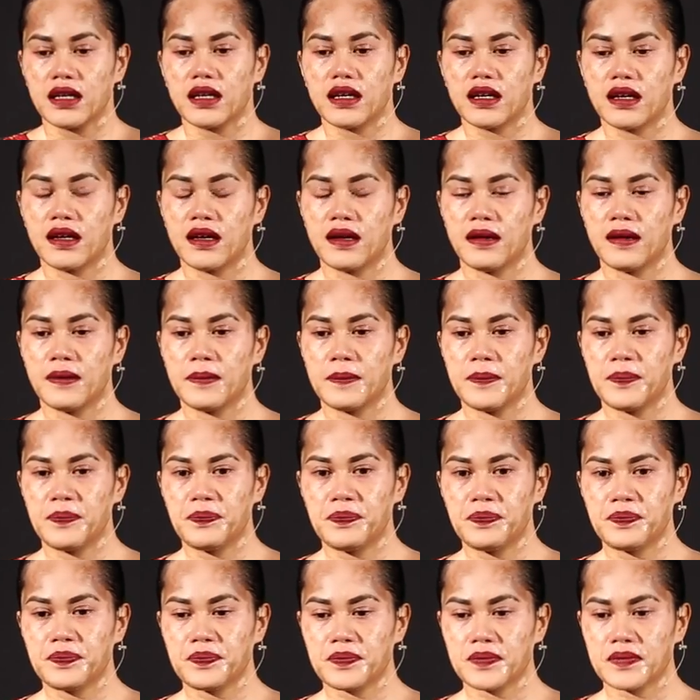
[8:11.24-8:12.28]

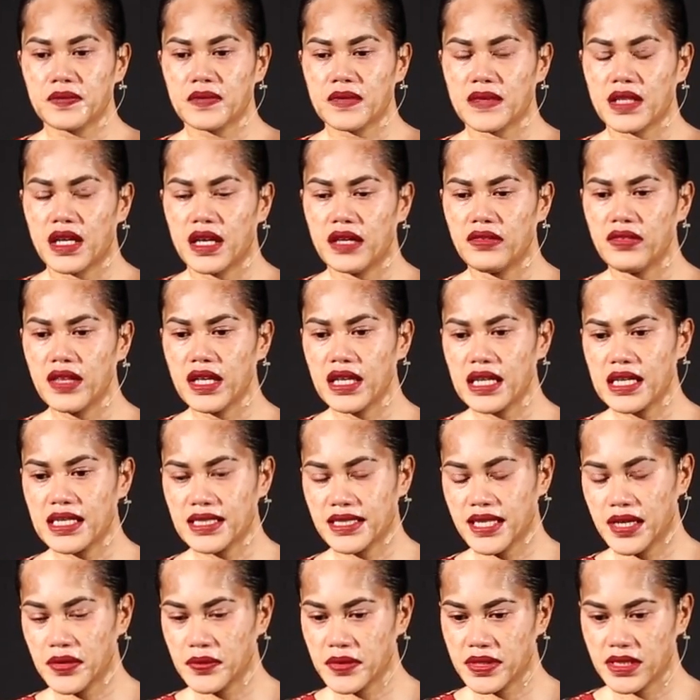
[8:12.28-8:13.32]
And then
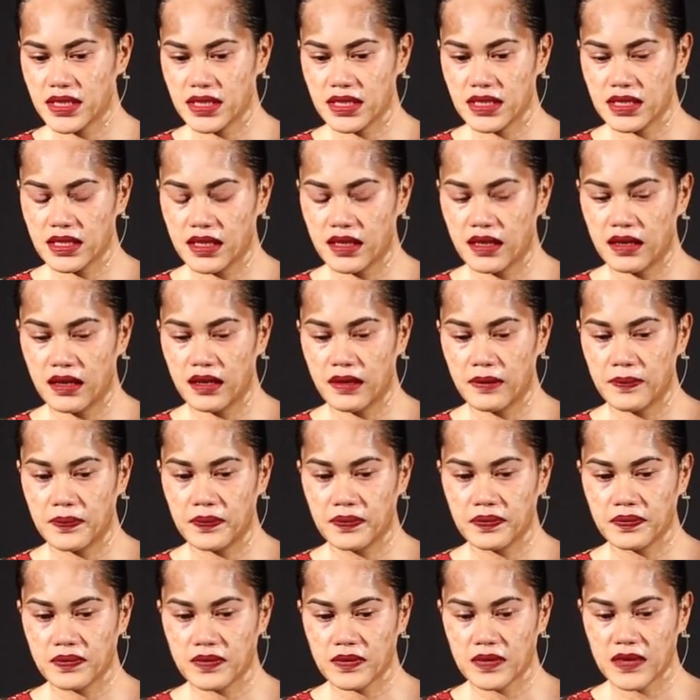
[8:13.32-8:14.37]
as I
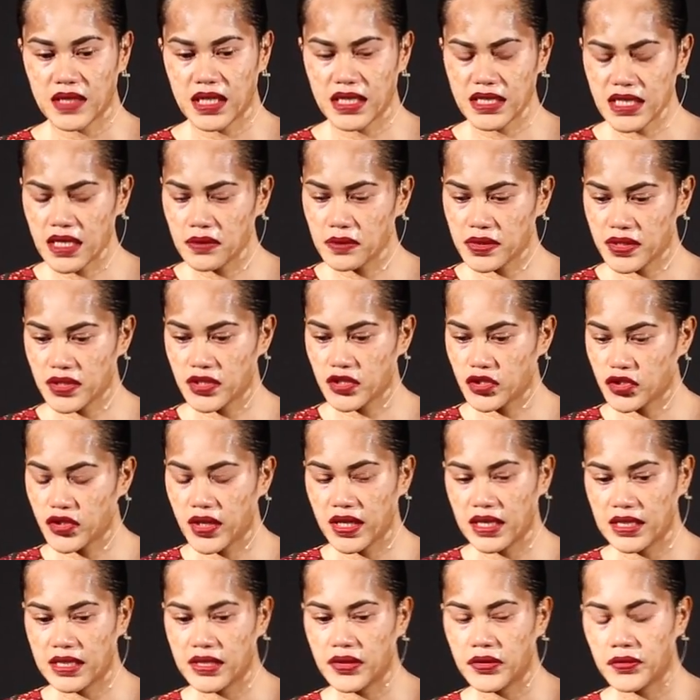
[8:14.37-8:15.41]
was
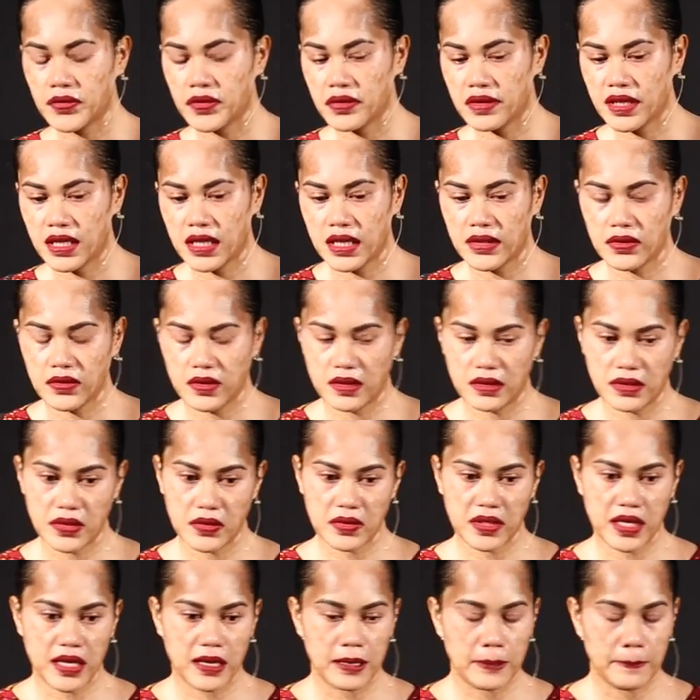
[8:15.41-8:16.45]
struggling through that, I thought,
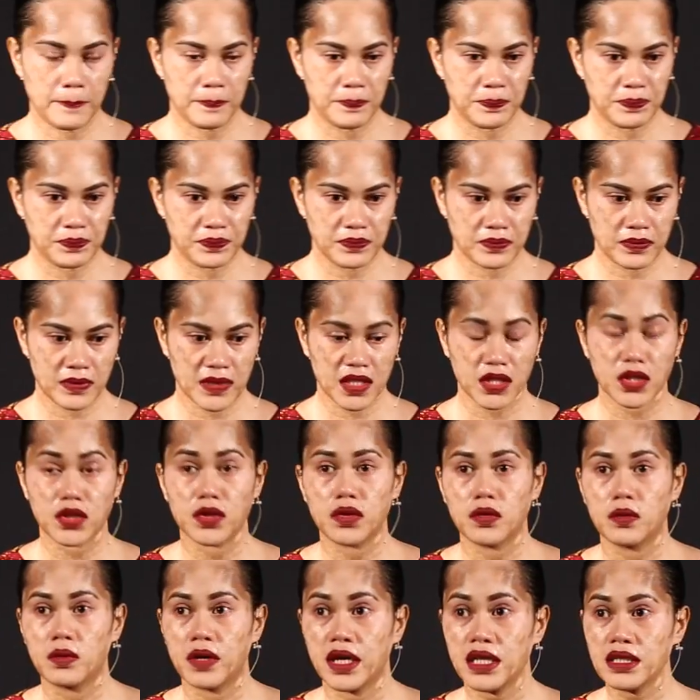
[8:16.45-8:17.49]
okay, you
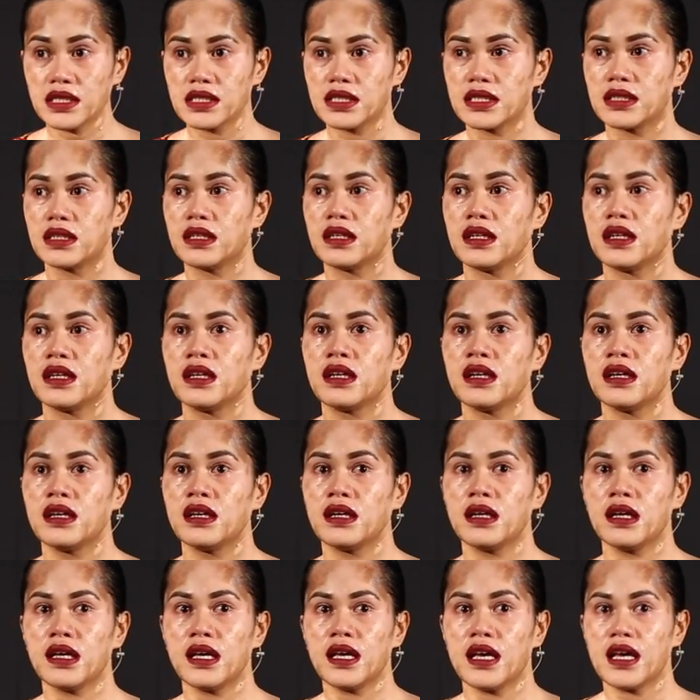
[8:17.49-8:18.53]
know what?
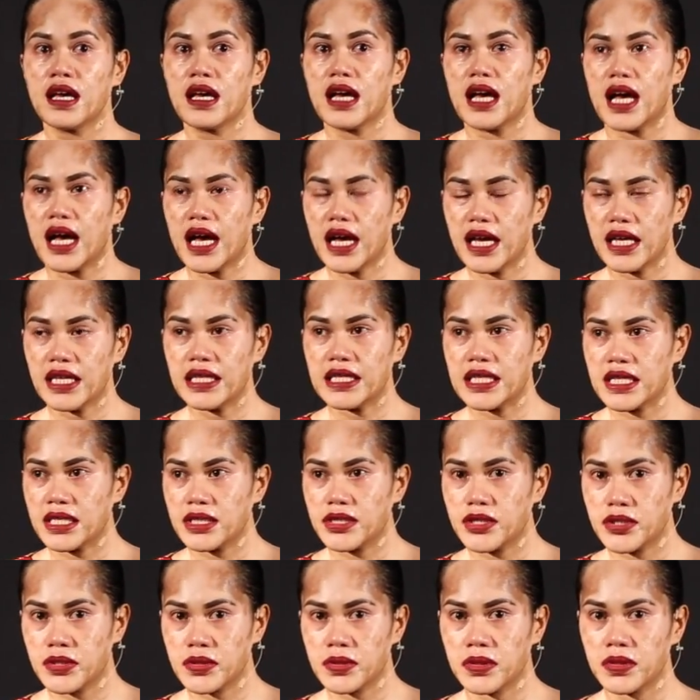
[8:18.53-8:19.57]
I
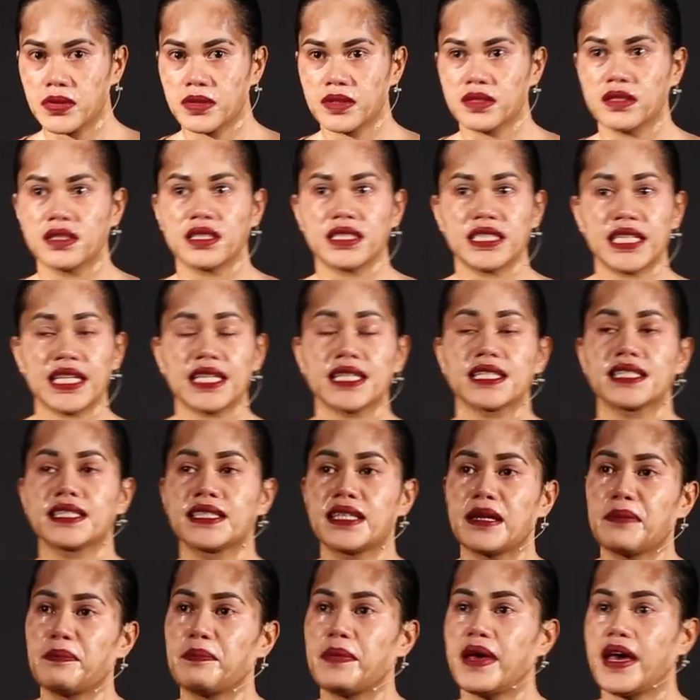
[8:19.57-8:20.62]
need to take a
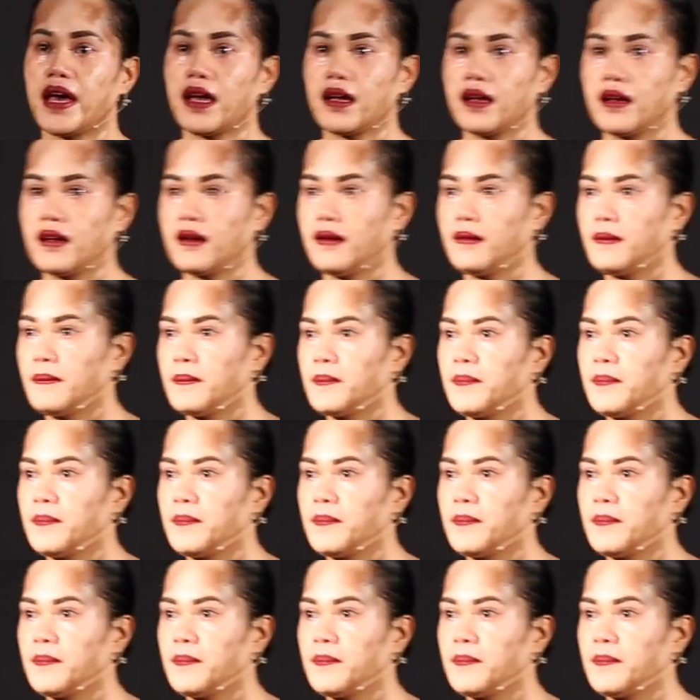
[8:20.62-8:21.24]
step back.